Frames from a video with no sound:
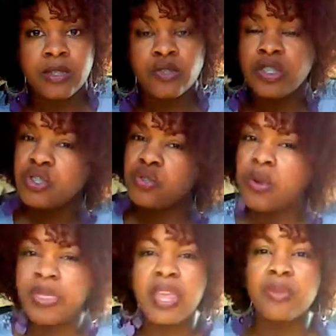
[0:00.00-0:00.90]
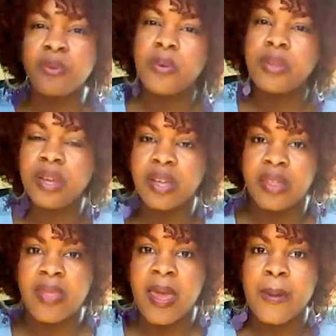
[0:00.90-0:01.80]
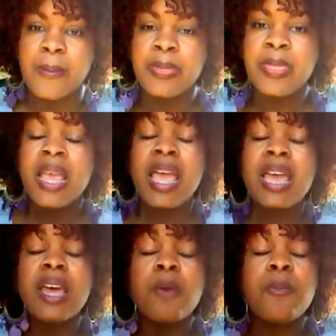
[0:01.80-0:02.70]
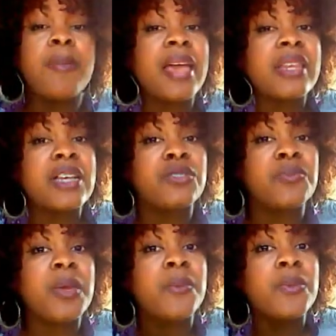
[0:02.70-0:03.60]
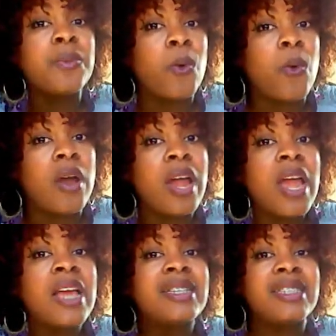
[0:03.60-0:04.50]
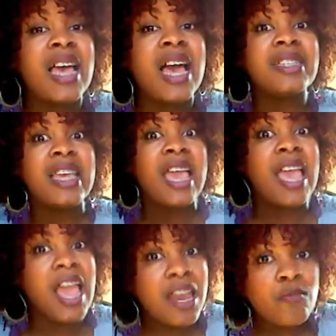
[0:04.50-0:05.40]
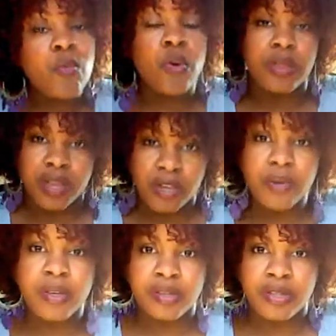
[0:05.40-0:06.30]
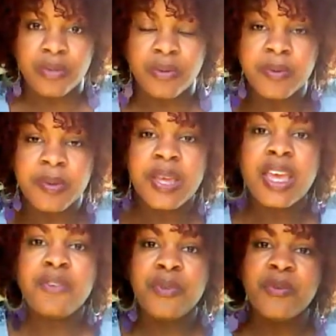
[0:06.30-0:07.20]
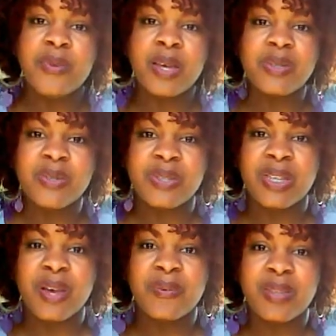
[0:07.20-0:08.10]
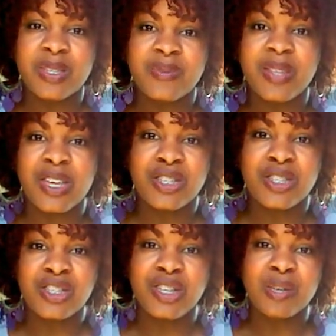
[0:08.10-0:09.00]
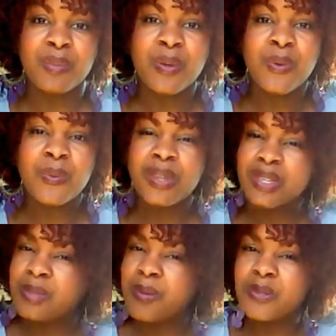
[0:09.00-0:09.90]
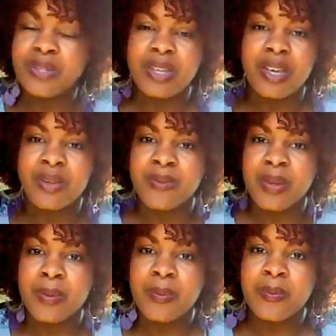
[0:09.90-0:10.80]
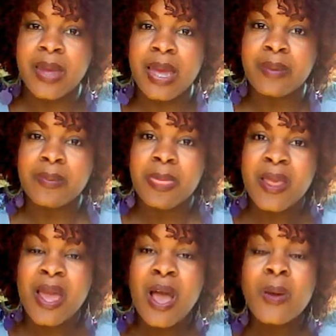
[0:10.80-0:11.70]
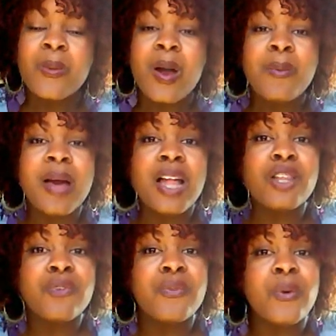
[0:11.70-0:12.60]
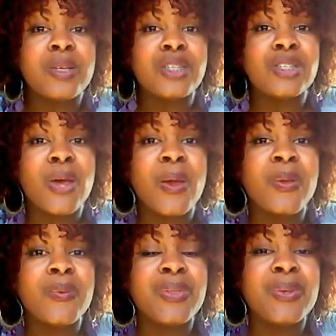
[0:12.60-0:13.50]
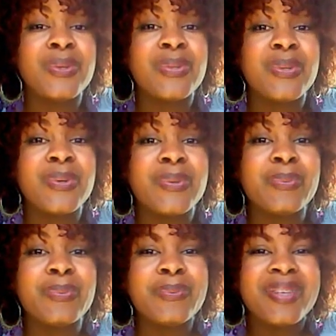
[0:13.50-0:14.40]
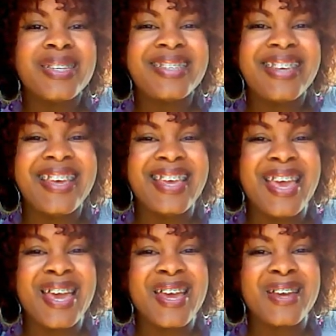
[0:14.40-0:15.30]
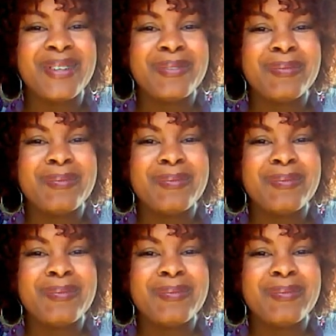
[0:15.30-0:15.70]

So just sort that through and look at that. And I'll be back next week with more signs and more that you can do if you found yourself in this relationship with this emotionally unavailable man. Well, I look forward to talking with you soon. Take care.